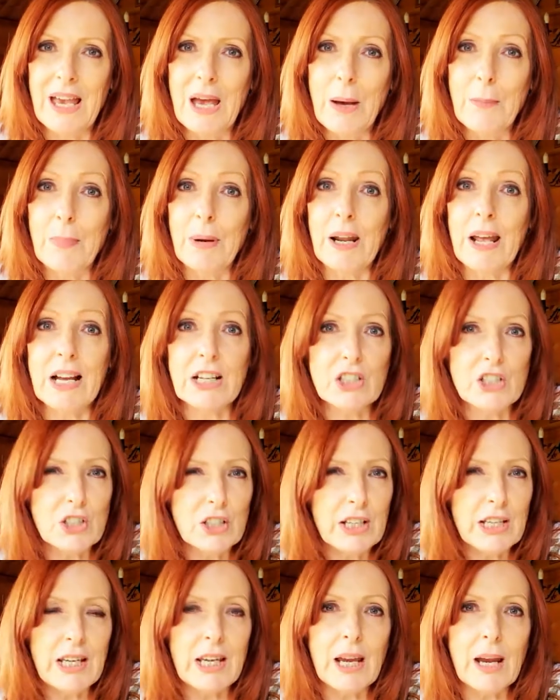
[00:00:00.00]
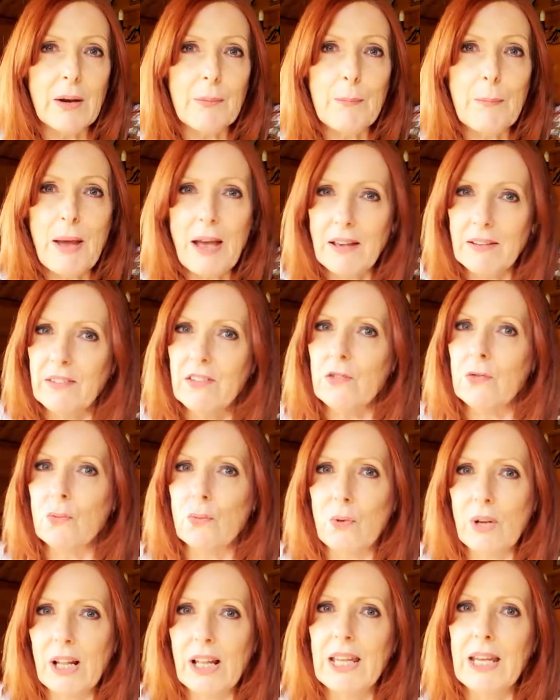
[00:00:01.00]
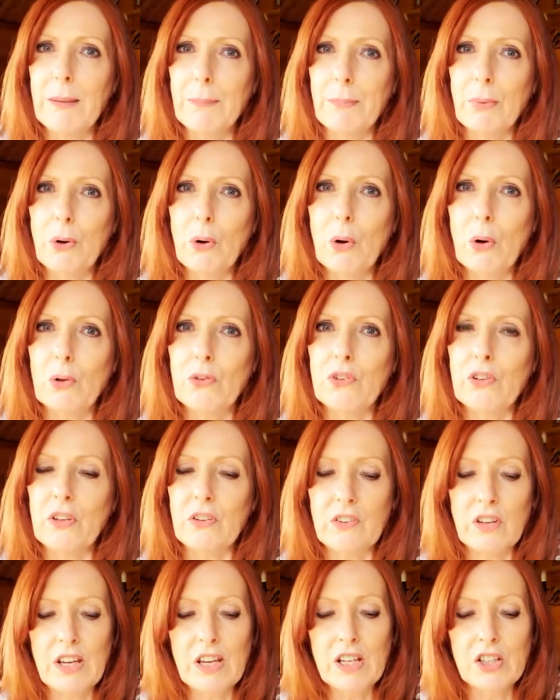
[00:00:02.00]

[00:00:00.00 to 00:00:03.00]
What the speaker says: but actually mess is really important.